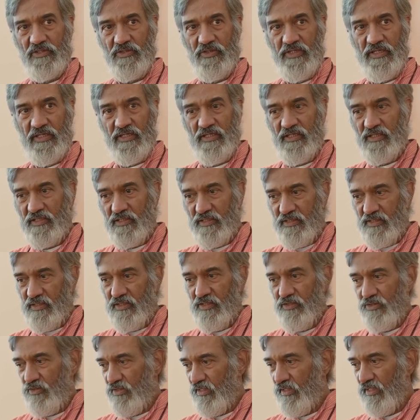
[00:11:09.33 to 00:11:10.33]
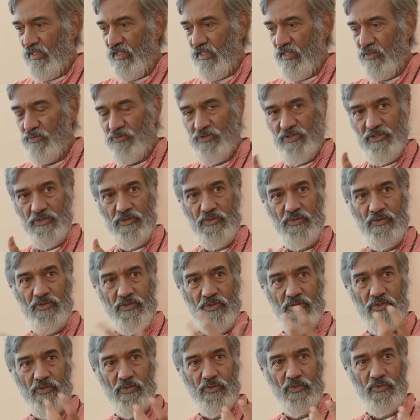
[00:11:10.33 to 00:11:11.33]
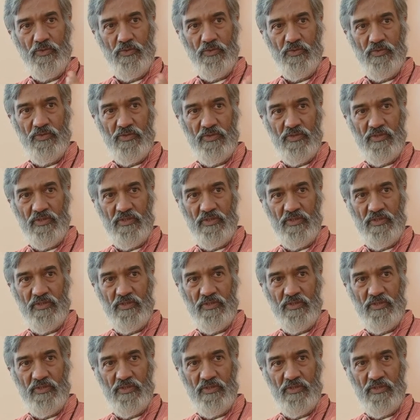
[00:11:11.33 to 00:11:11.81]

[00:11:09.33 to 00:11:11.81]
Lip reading: So it allows you to